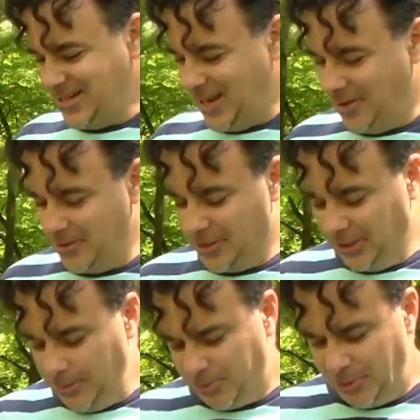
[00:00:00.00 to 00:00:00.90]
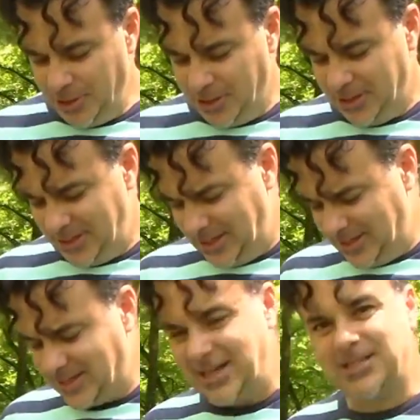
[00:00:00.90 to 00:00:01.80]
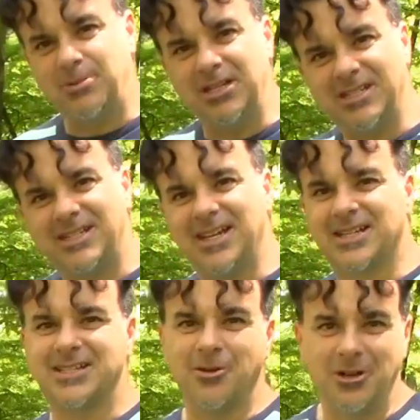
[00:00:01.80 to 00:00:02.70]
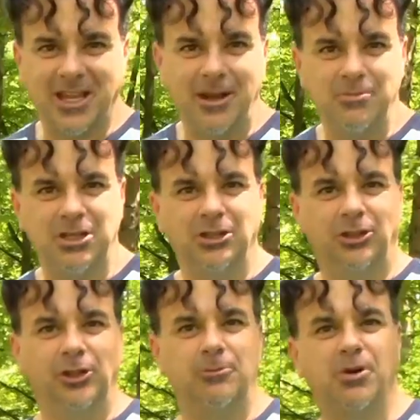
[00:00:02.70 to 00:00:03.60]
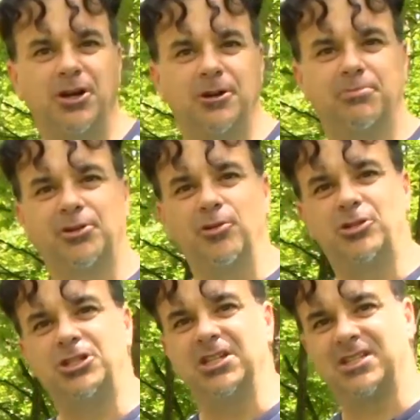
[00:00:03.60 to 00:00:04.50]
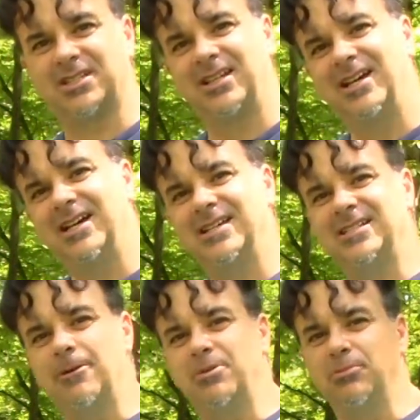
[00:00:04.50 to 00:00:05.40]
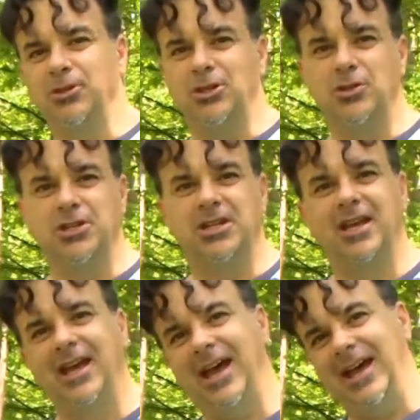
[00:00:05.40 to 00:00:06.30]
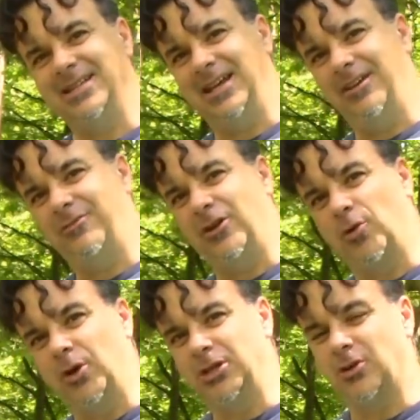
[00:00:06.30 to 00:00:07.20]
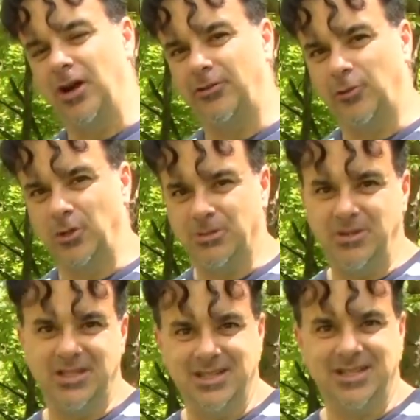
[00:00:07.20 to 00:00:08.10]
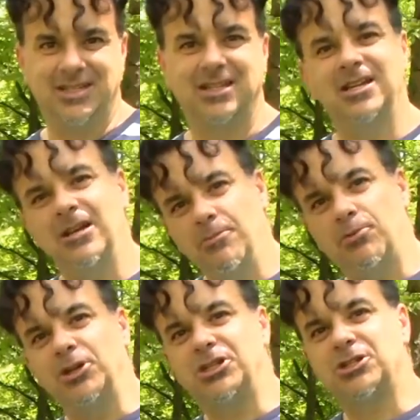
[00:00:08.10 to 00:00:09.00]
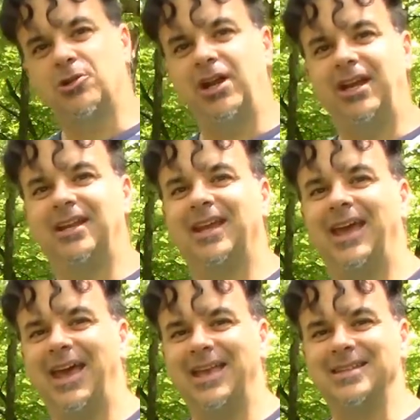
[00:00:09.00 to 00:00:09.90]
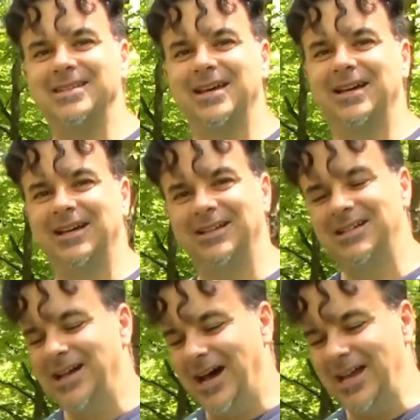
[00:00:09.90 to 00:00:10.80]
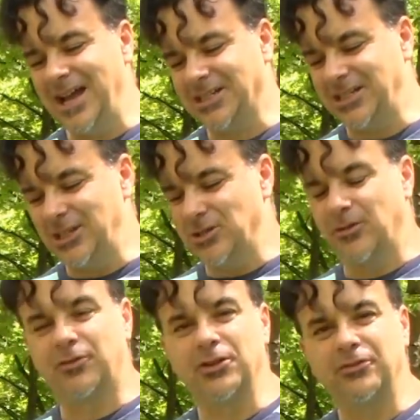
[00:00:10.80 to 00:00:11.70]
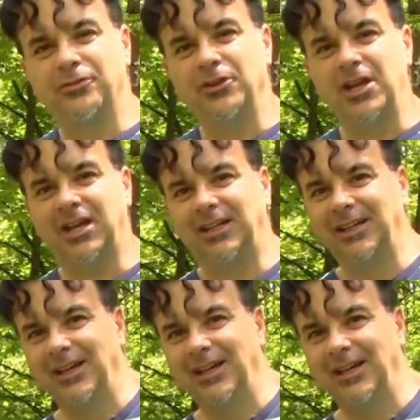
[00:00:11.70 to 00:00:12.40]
Now the Leopard is a speed 6, so it can be a good putt approach disc. Some people use it as a fairway driver, which means it's pretty straight, and I actually use it for the flick.